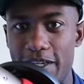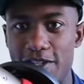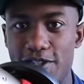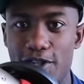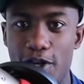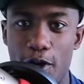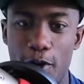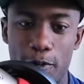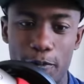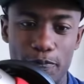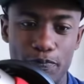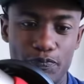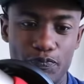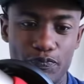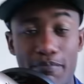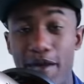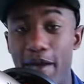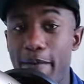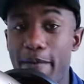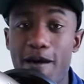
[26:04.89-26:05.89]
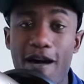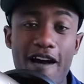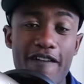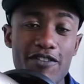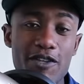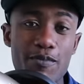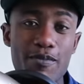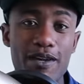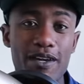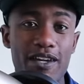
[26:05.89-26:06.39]
So maybe I'll have
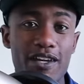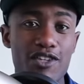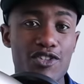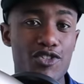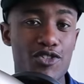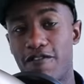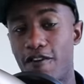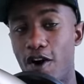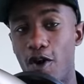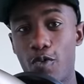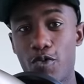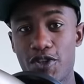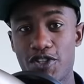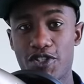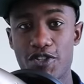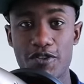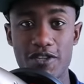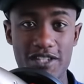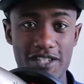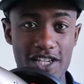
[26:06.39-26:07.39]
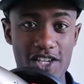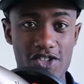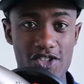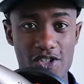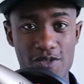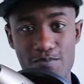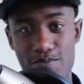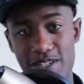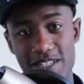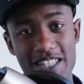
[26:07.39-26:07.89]
to make a fall winter
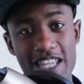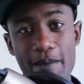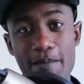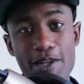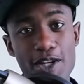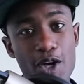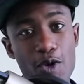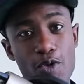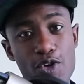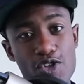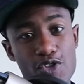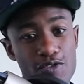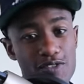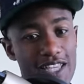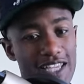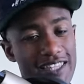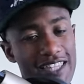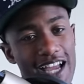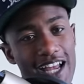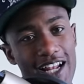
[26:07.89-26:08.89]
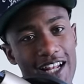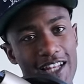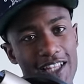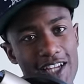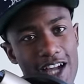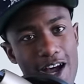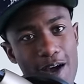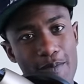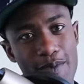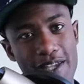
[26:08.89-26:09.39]
edition, but let me know what you think down in the
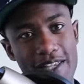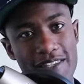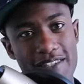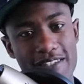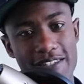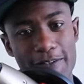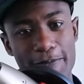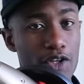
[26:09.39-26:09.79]
comments.